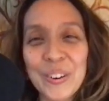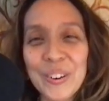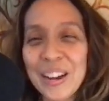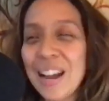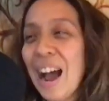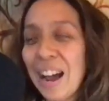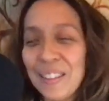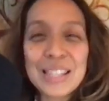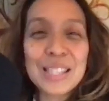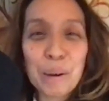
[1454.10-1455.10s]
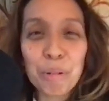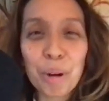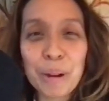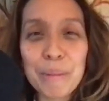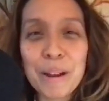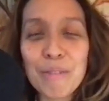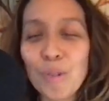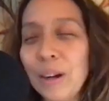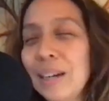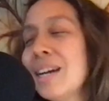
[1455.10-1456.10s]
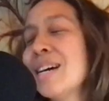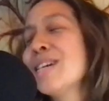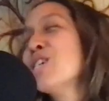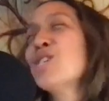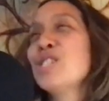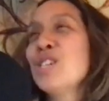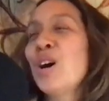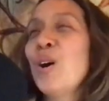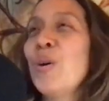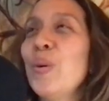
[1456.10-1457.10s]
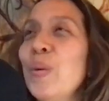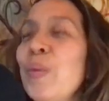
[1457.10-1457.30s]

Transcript: how that's an appropriate metaphor. So